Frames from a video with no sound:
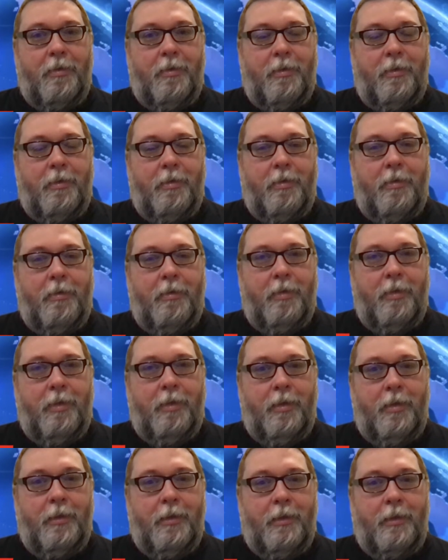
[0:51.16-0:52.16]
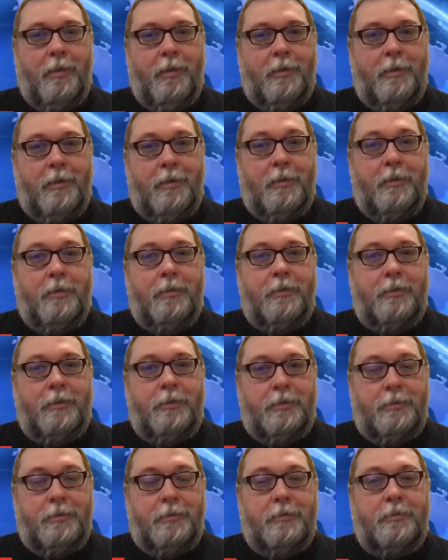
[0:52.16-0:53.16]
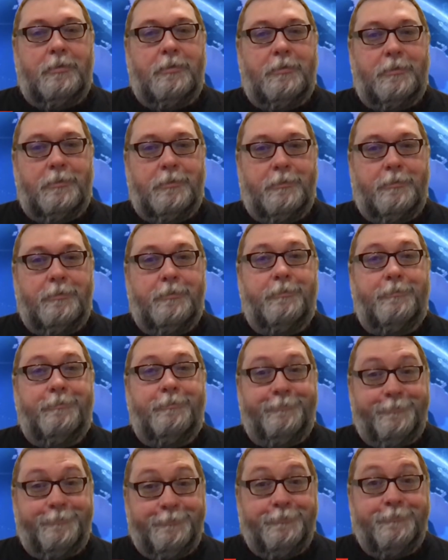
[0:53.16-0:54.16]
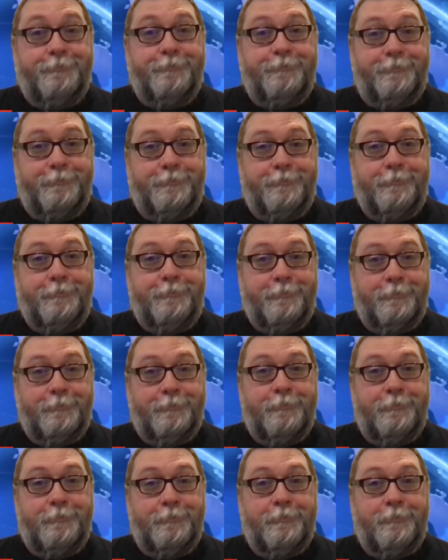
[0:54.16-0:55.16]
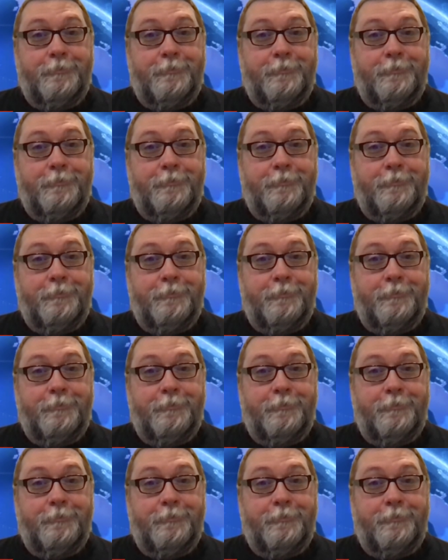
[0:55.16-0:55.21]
(silent)